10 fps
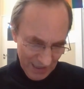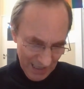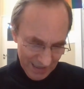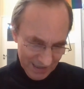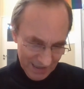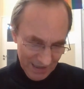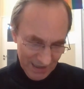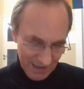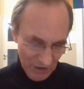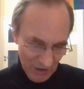
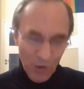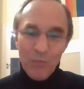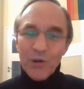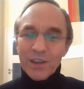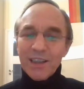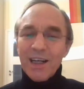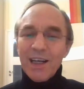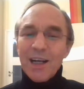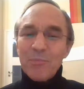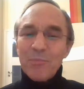Slay or Mordechai
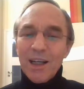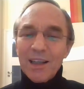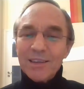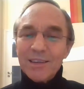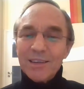Kaplan?